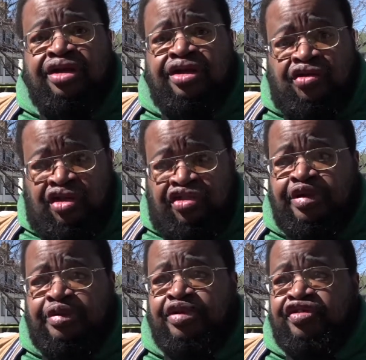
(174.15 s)
you know, other
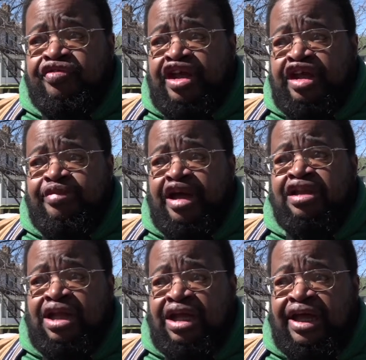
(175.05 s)
members of Take Back
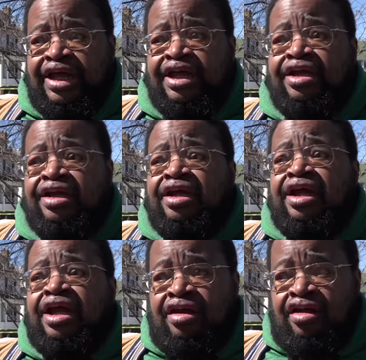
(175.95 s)
the Land
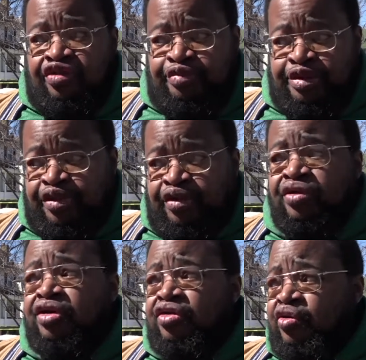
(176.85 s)
and other people,
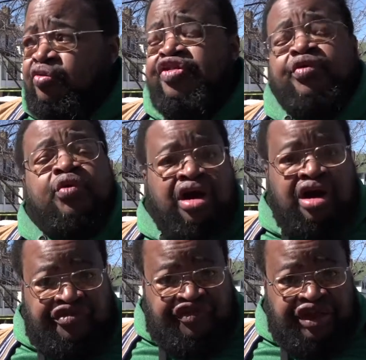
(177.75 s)
groups who
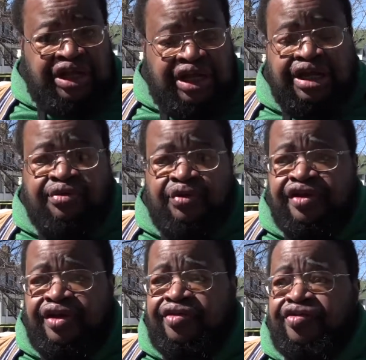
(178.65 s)
are affiliated with
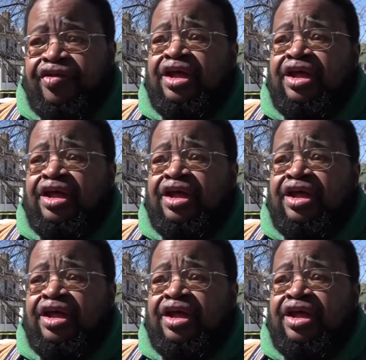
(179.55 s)
us.